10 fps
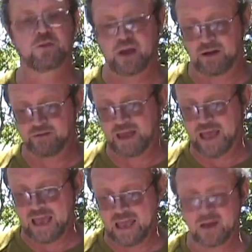You have
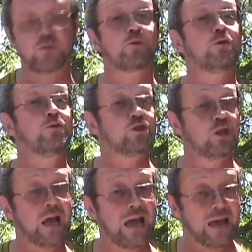A through
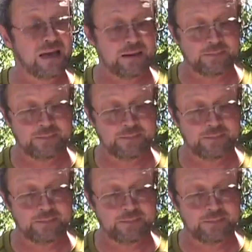J.